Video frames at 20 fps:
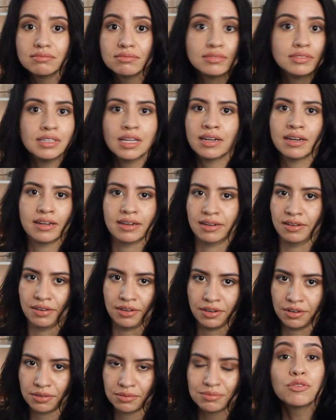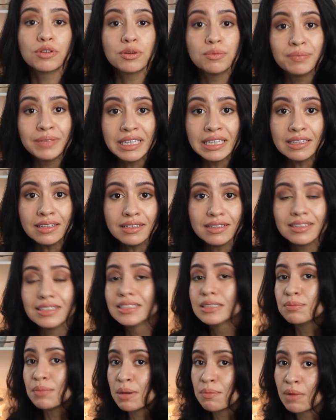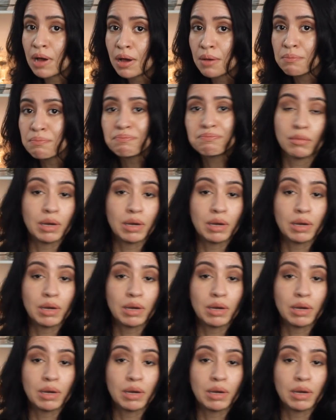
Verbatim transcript: No, no, no, no, no. For me, it's my mom.